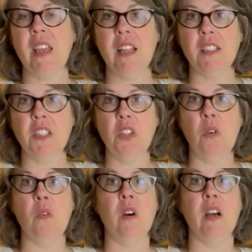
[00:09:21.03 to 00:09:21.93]

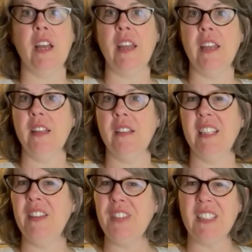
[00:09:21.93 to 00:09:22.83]
Illinois,
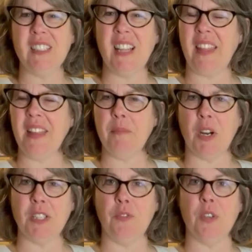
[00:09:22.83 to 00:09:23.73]
even I think
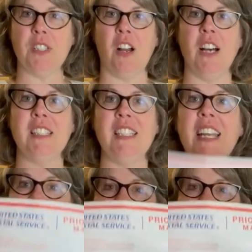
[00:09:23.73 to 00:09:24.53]
parts of Wisconsin,